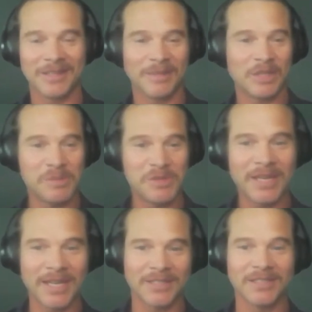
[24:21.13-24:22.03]
I mean,
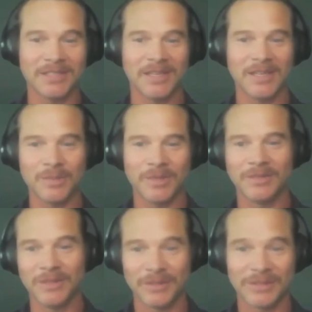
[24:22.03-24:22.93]
communication is another one of
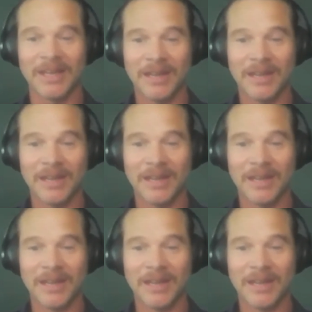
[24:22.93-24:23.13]
those